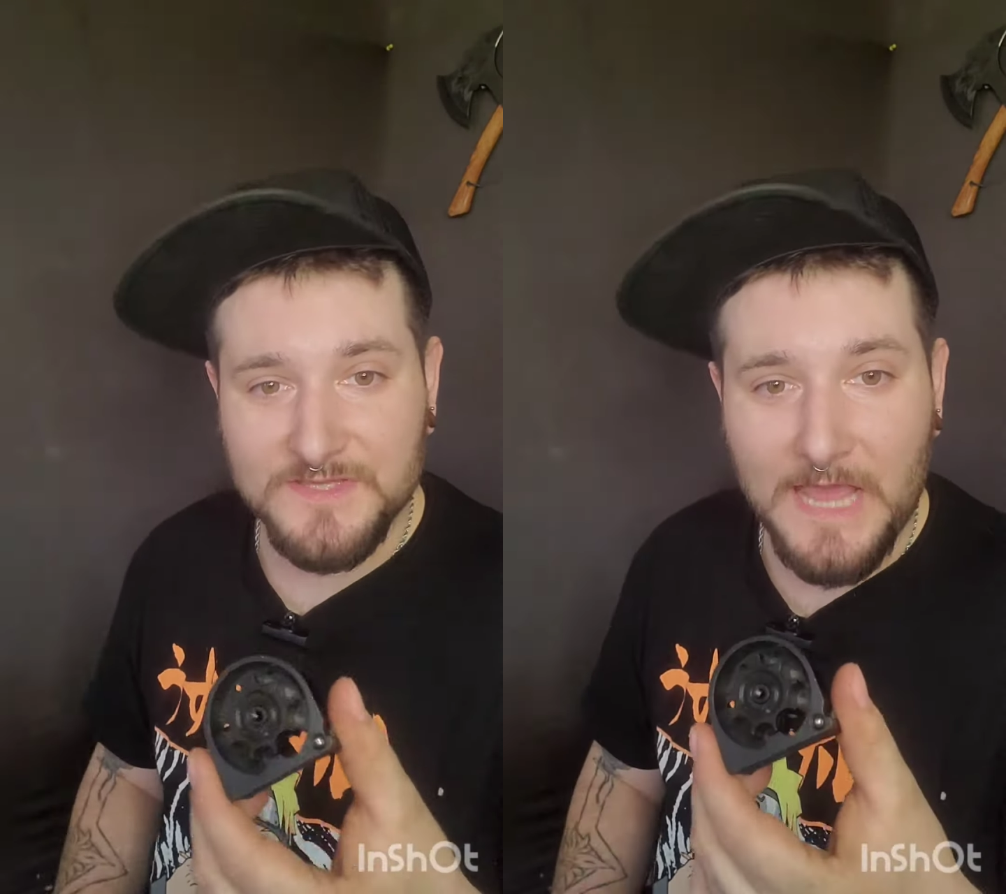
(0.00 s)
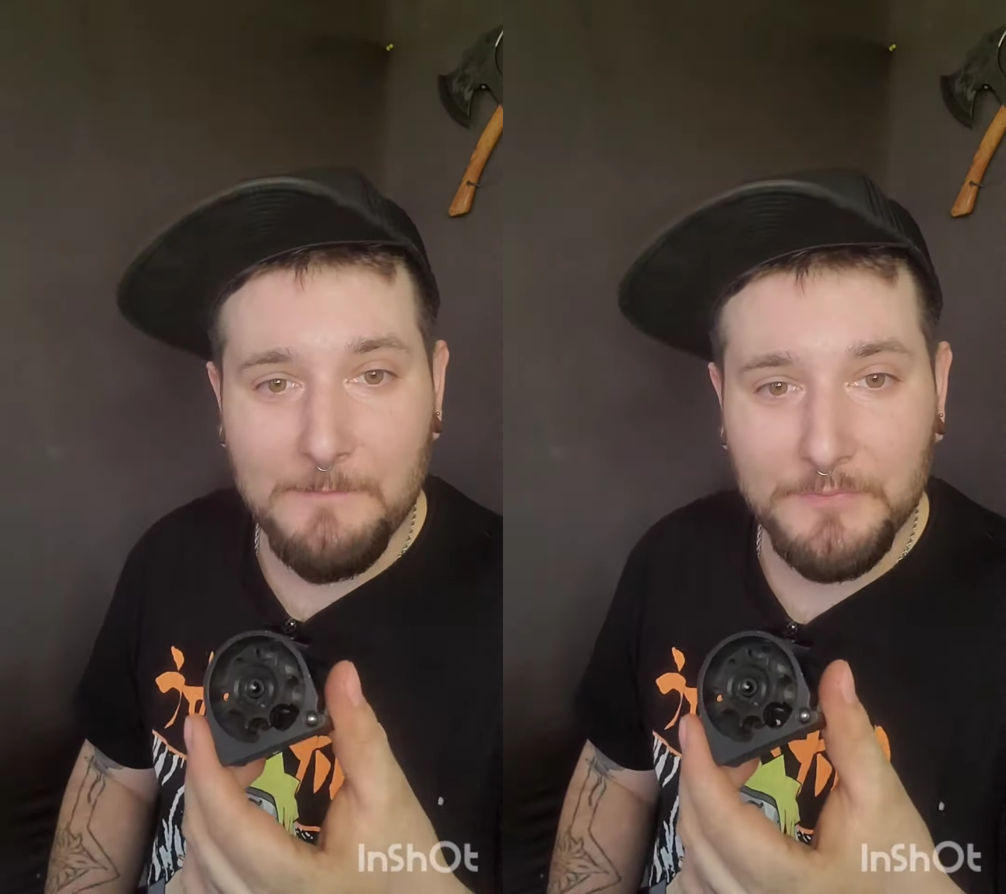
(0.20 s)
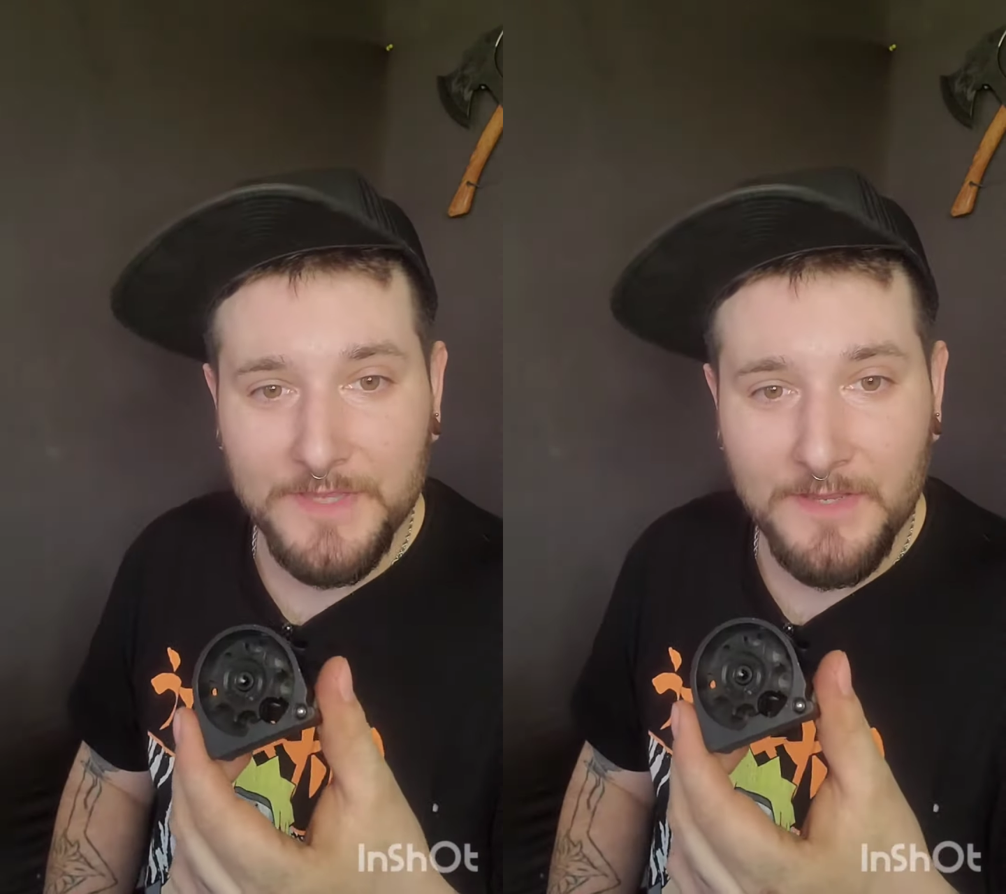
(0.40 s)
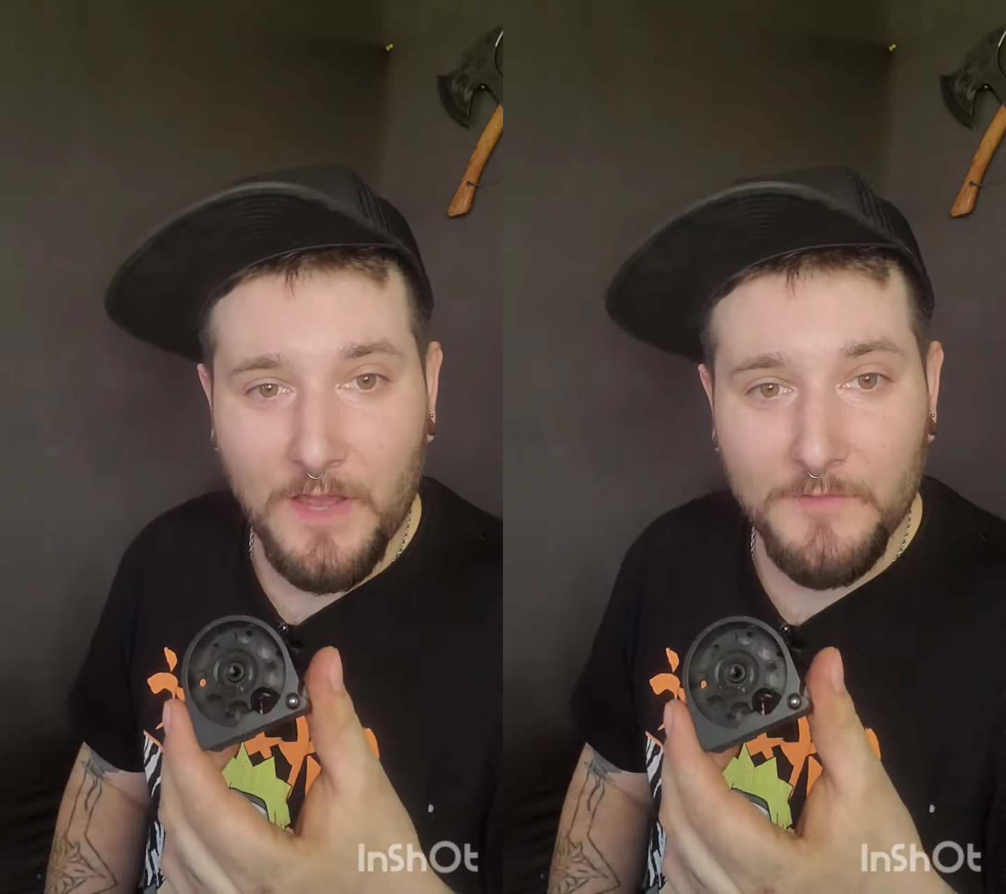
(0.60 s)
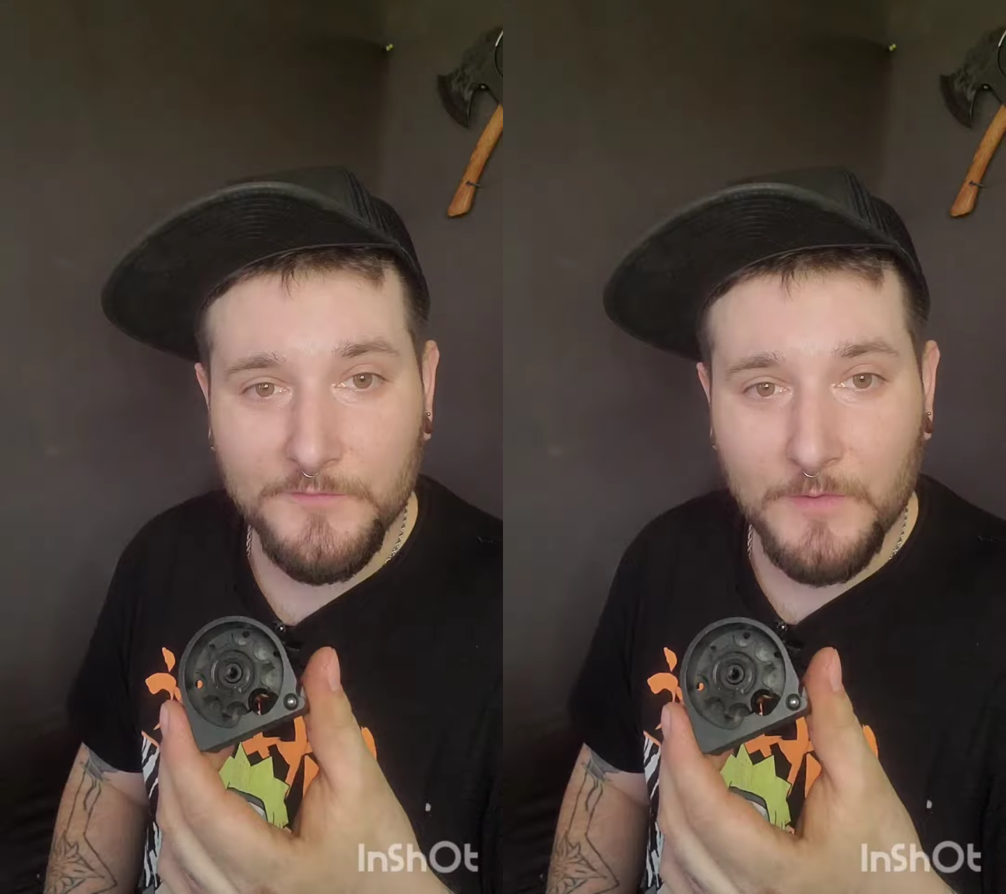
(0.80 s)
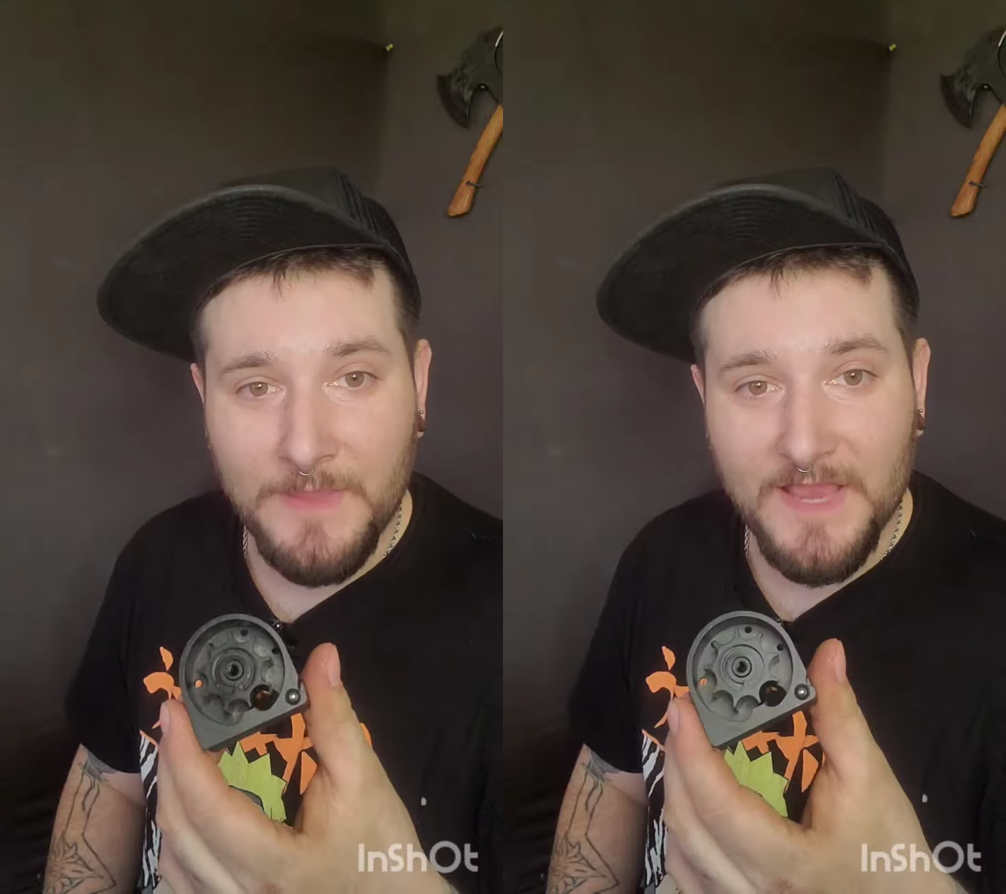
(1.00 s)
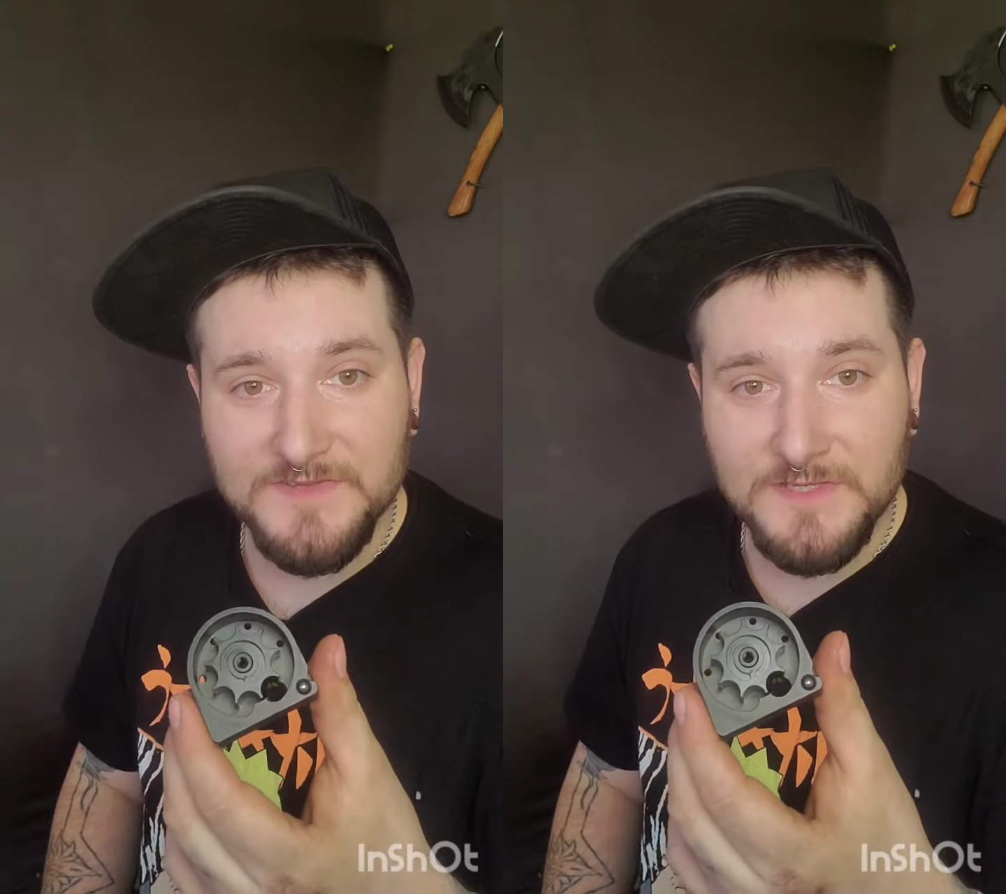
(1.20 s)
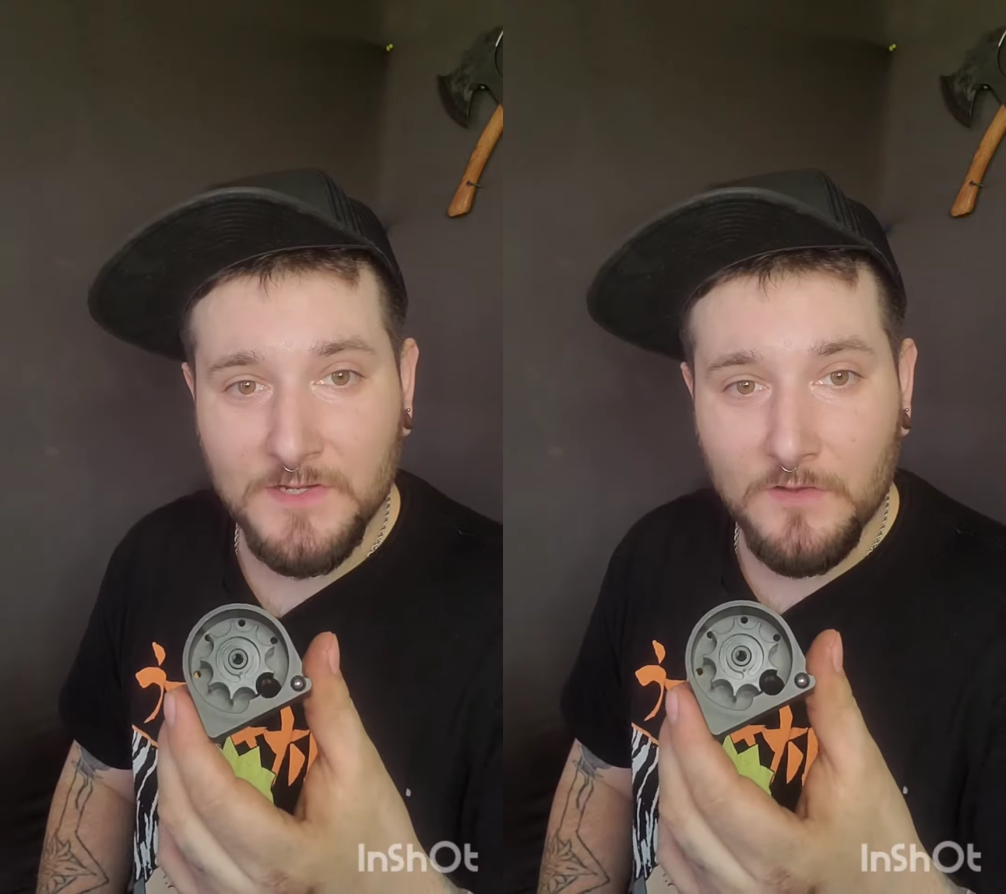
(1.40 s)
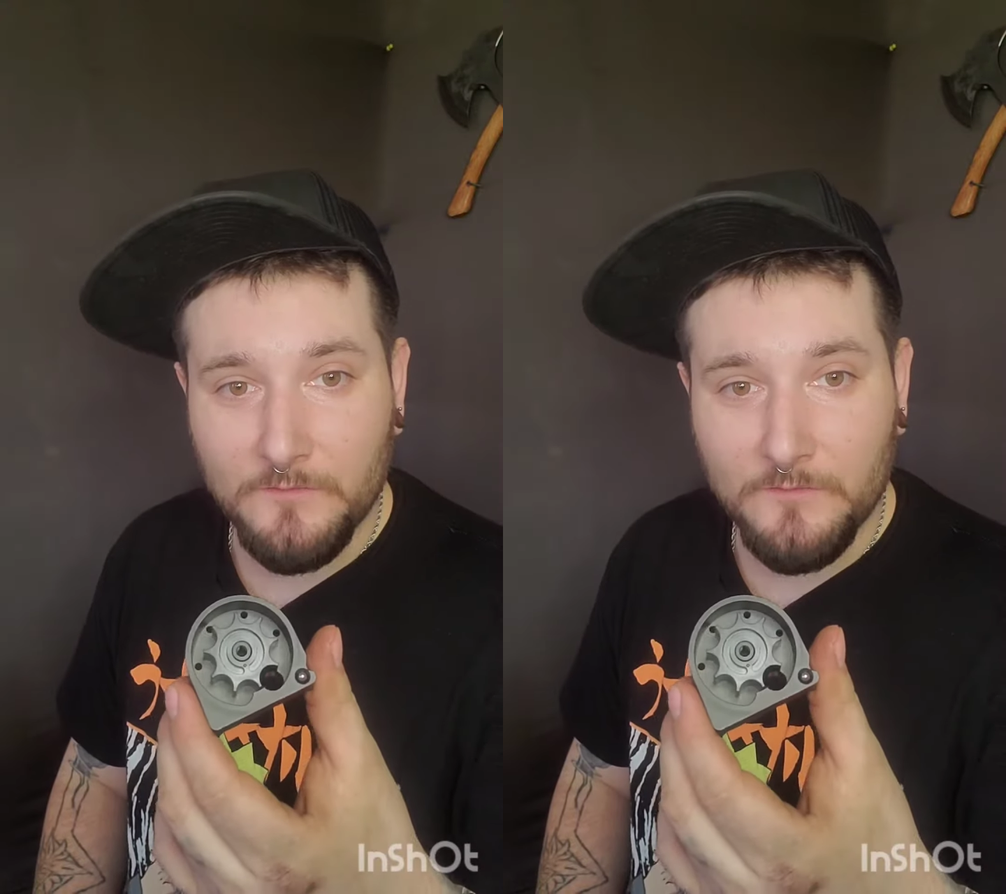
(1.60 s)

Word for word: the top plate off of our magazine